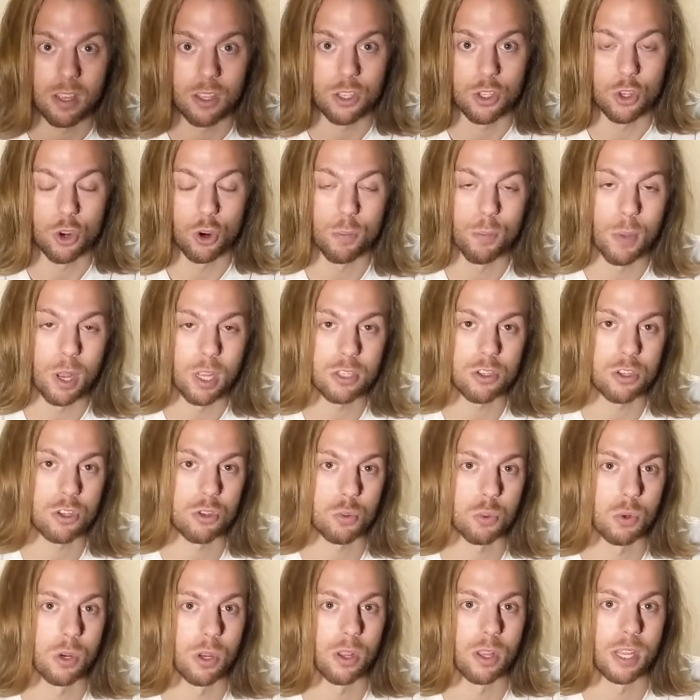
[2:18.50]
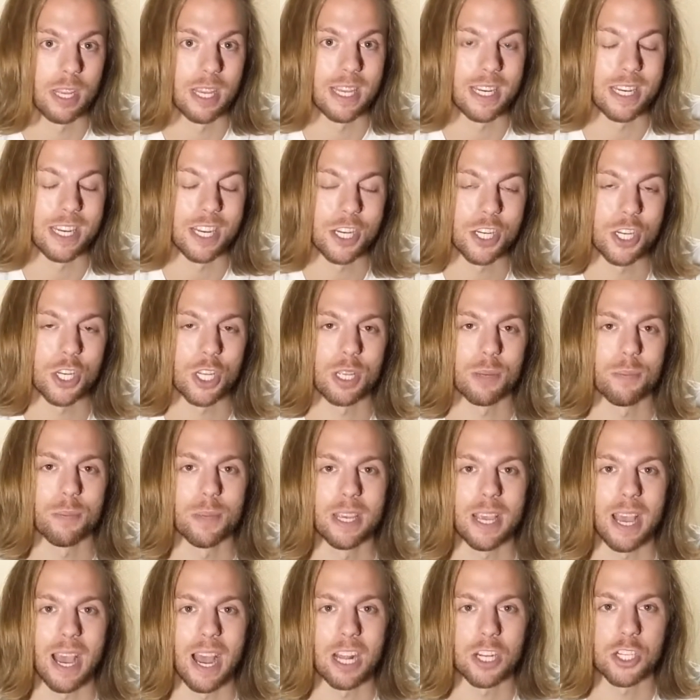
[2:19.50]
your muscles will initially be
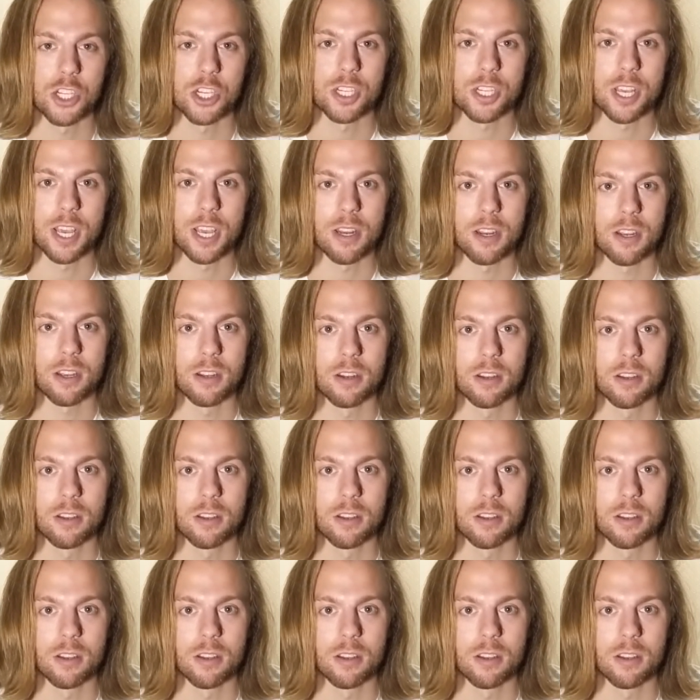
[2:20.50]
agitated,